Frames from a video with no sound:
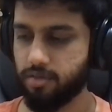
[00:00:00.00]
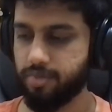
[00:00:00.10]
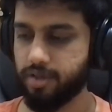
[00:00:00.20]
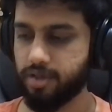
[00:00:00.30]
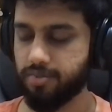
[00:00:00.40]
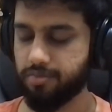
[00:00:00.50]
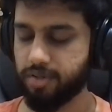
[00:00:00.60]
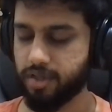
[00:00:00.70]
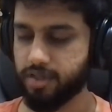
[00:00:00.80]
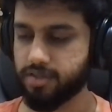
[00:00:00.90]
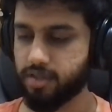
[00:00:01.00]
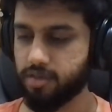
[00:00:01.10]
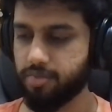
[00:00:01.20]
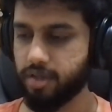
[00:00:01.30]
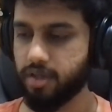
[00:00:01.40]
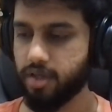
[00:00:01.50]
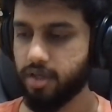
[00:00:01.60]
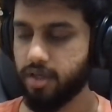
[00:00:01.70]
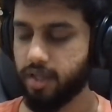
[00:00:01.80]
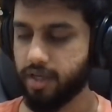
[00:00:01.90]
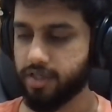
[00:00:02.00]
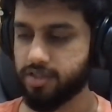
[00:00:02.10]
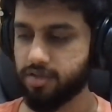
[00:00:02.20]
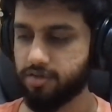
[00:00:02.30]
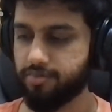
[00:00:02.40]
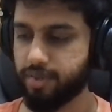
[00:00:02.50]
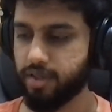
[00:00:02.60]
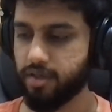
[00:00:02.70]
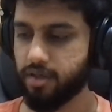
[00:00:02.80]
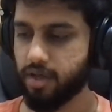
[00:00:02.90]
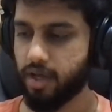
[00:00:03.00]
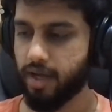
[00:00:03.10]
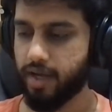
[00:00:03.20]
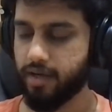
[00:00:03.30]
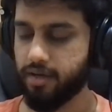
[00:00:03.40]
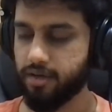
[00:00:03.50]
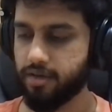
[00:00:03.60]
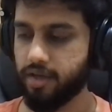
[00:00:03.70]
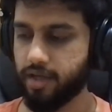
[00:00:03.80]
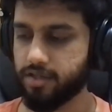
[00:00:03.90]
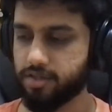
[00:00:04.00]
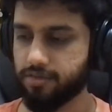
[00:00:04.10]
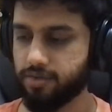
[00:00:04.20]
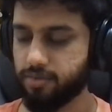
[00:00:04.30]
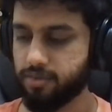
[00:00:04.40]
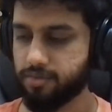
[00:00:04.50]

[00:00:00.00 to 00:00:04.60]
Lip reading: It will be a double implication. It will be negation of P and negation of Q.